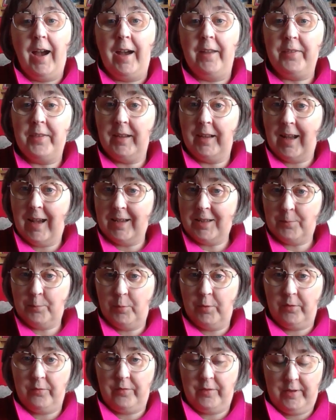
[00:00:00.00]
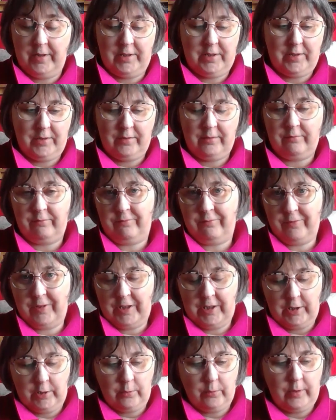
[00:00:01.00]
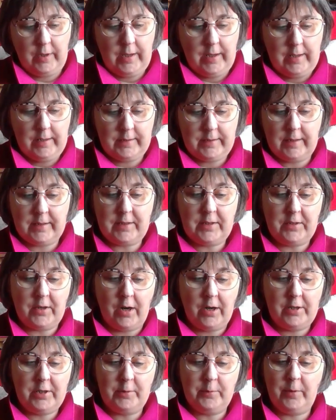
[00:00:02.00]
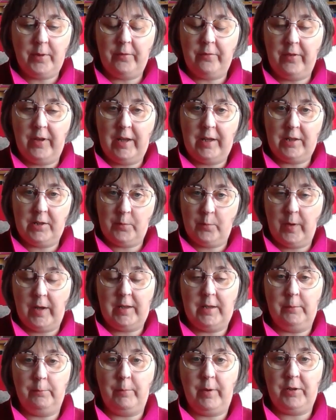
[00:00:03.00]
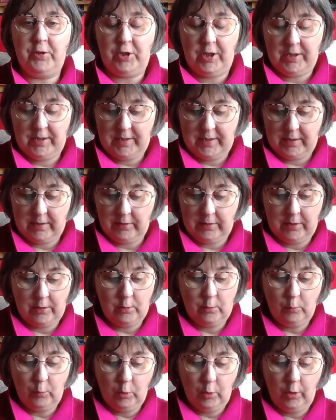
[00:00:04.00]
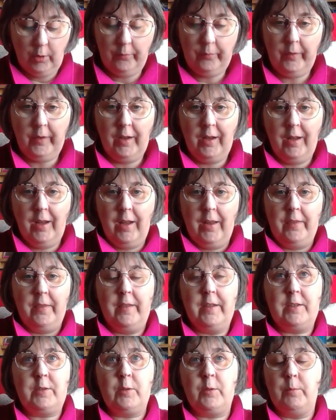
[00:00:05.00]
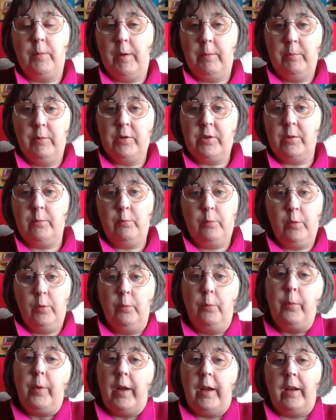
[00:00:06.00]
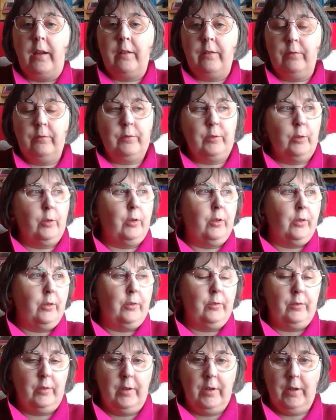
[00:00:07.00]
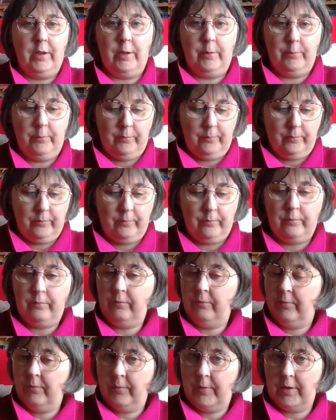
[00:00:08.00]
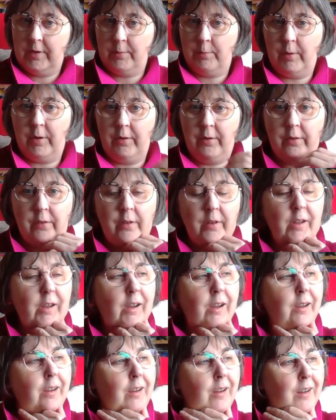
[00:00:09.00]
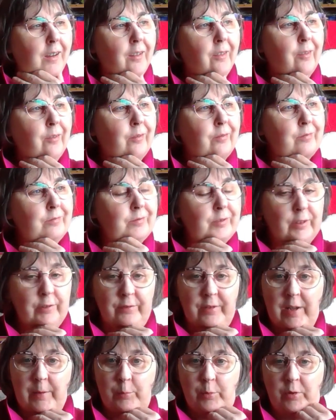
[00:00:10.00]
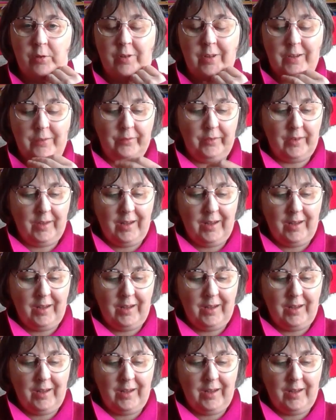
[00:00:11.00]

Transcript: And the last book for this video is It Started with a Vegas Wedding by Jessica Gilmore. This was my Mills and Boon pick for this month, for February.